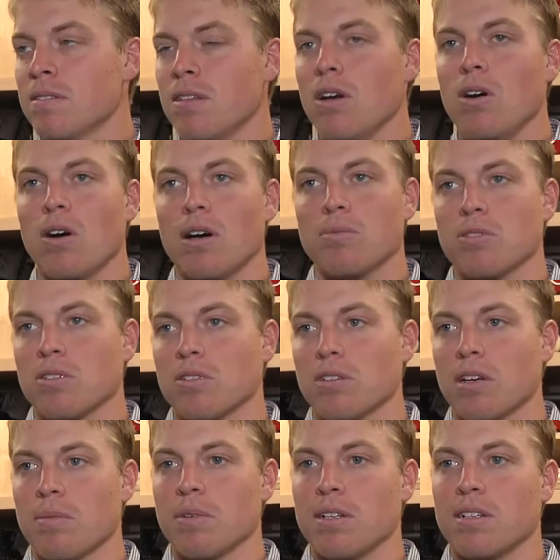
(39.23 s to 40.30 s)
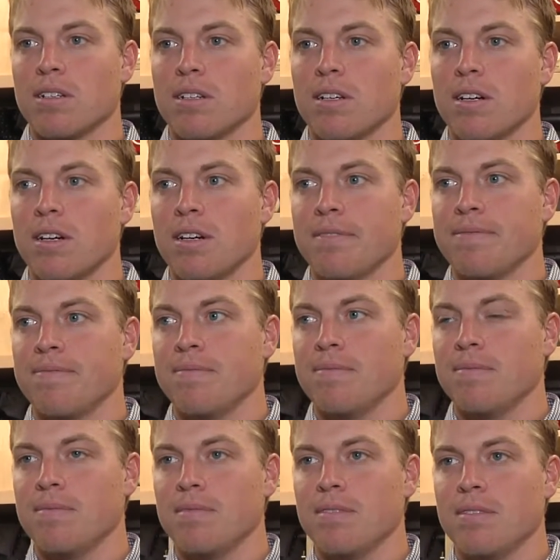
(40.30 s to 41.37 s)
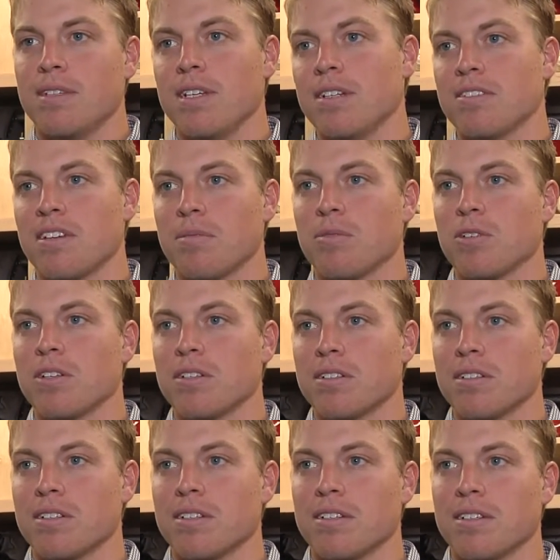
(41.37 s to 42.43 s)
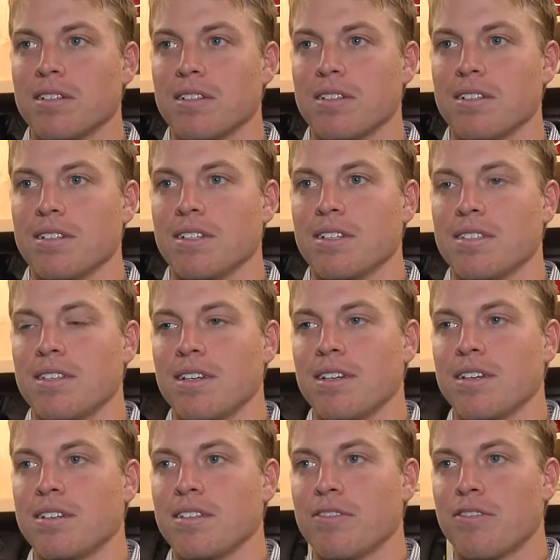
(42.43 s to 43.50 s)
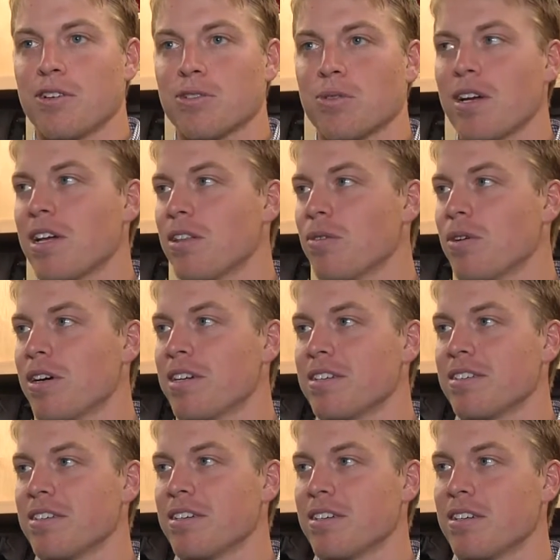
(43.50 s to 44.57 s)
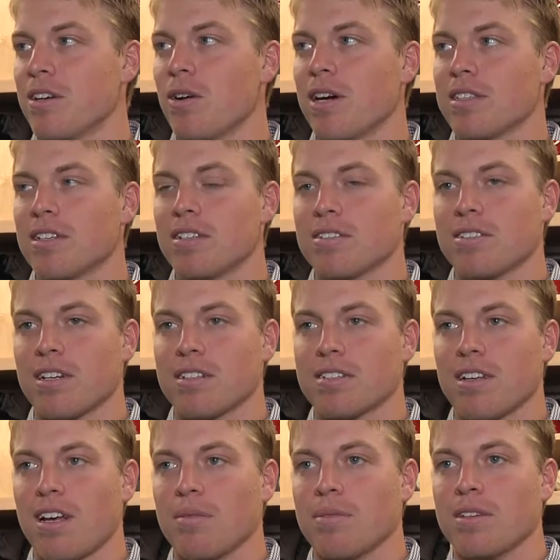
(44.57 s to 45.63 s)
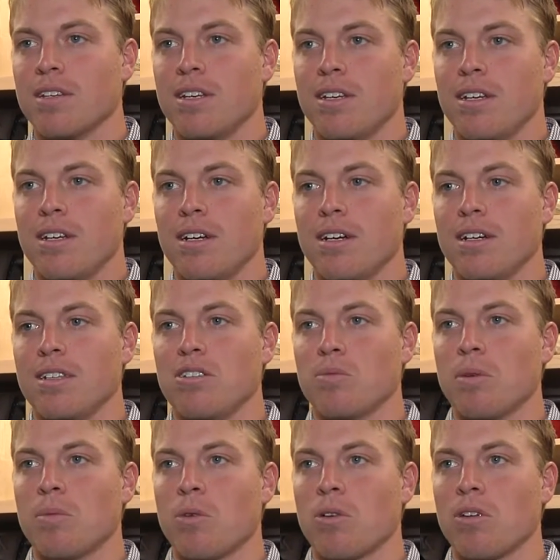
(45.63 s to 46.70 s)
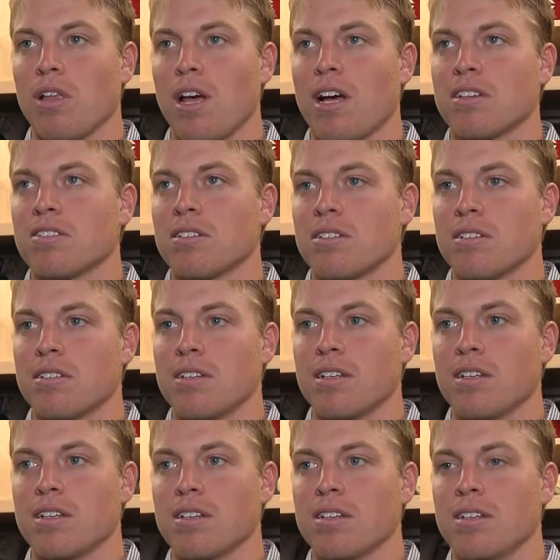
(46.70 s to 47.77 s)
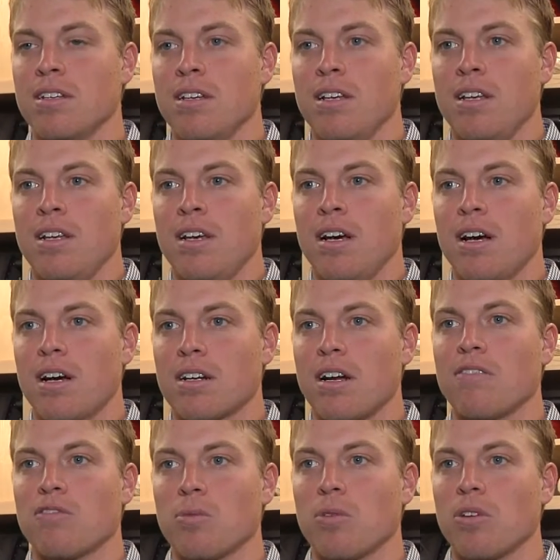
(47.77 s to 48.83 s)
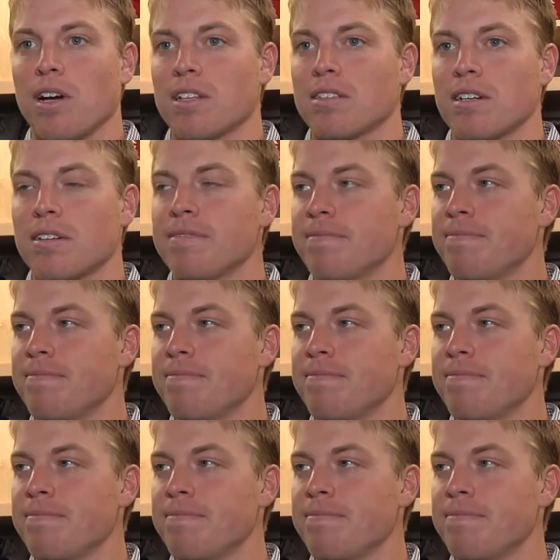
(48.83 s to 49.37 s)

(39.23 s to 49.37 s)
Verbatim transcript: Oh, absolutely. I mean, uh, anytime you get get the the first one out of the way, you can go out there the second time and uh, a little bit more relaxed and, and uh, comfortable out there.